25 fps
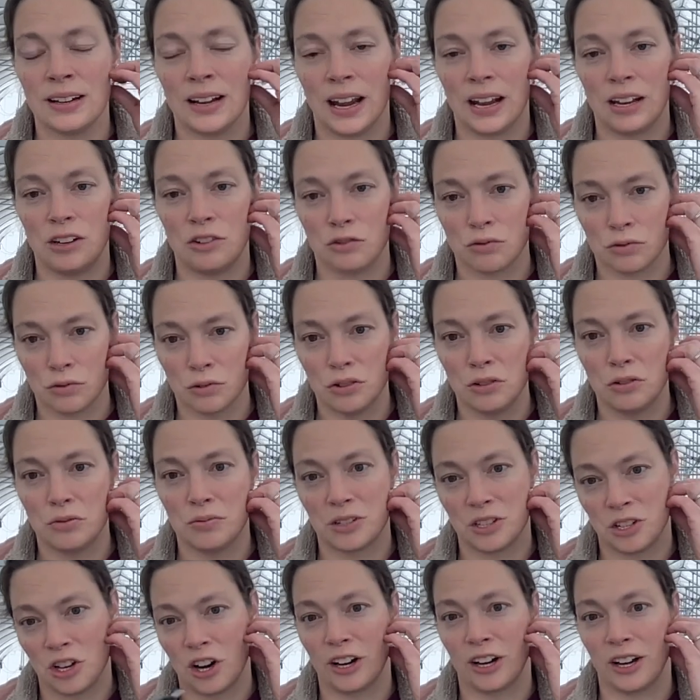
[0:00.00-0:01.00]
And Drew
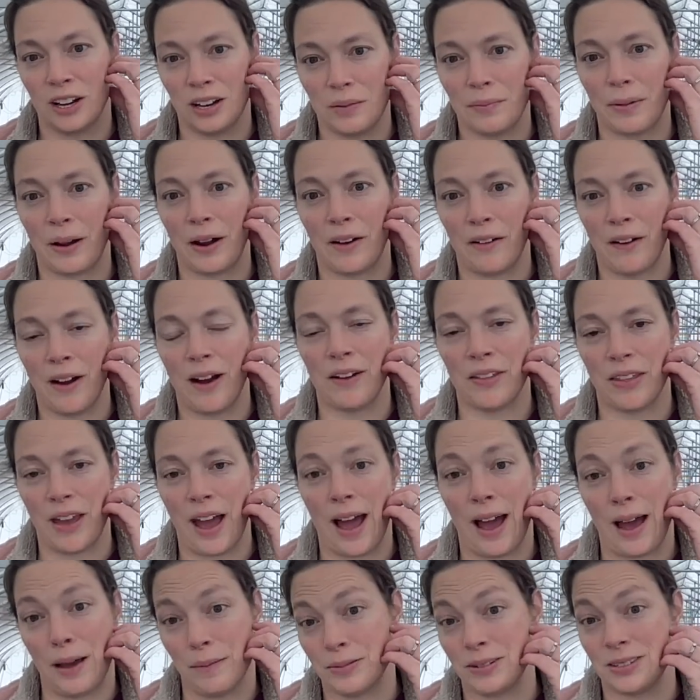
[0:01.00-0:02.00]
was talking about how
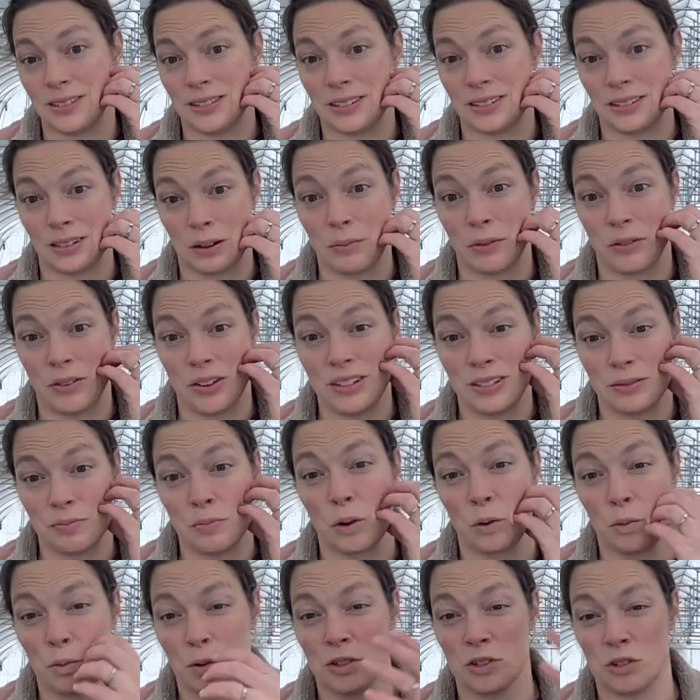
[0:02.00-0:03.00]
that happens to some of his
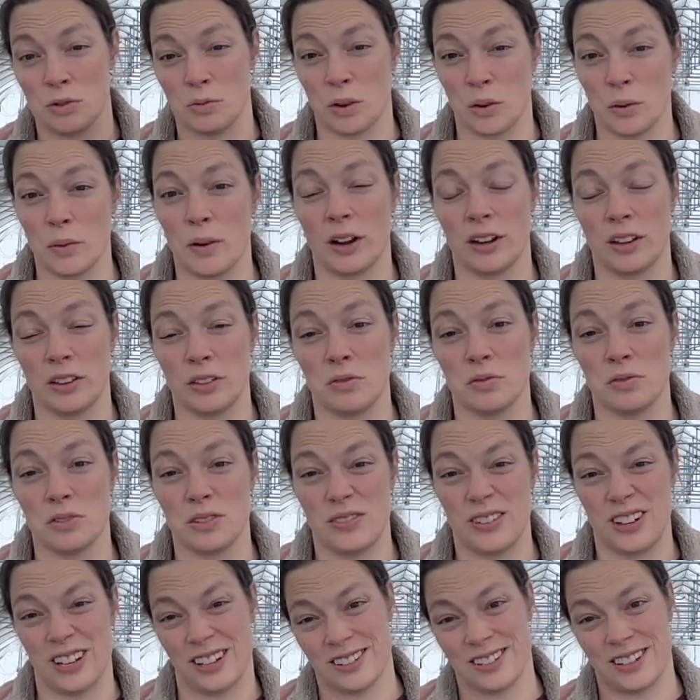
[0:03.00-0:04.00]
smokebush, and we were walking through his
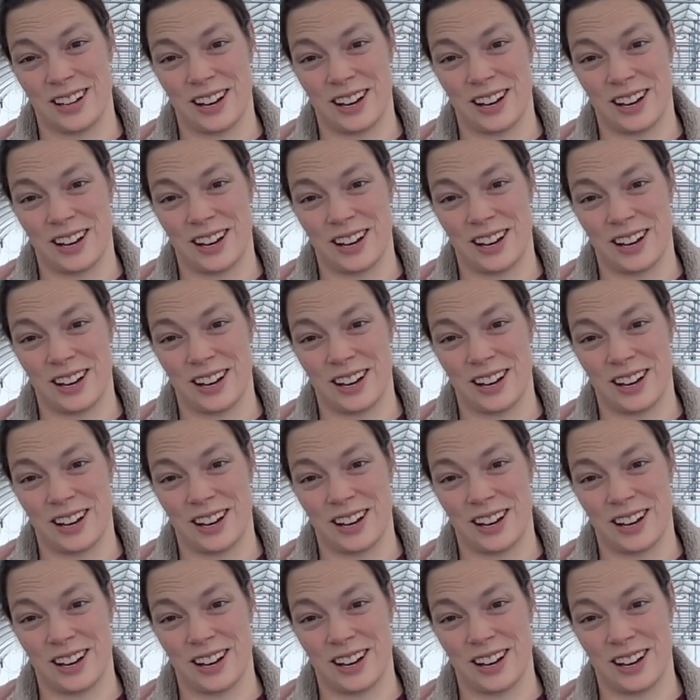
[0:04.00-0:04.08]
fields,